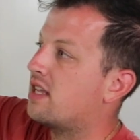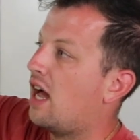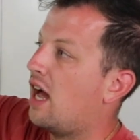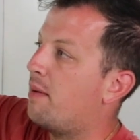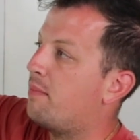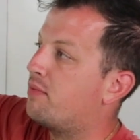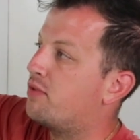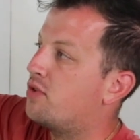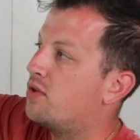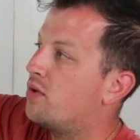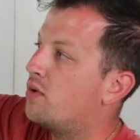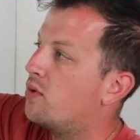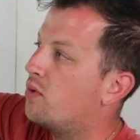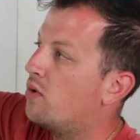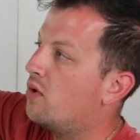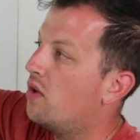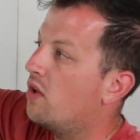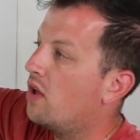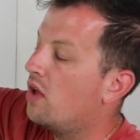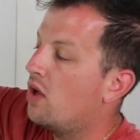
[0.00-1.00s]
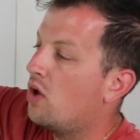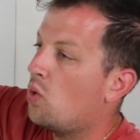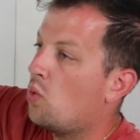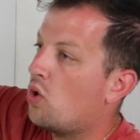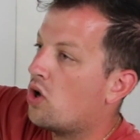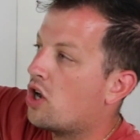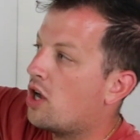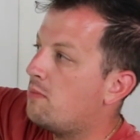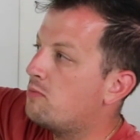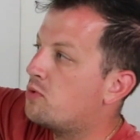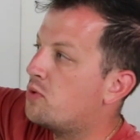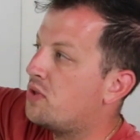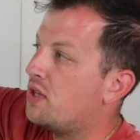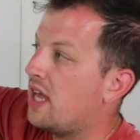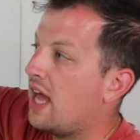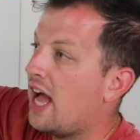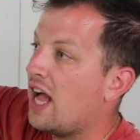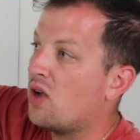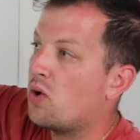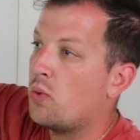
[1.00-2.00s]
top to what comes with the
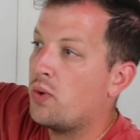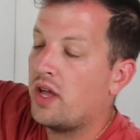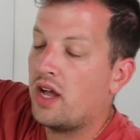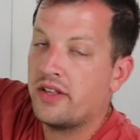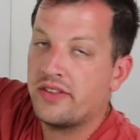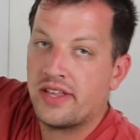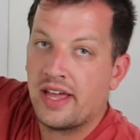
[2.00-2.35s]
Aquion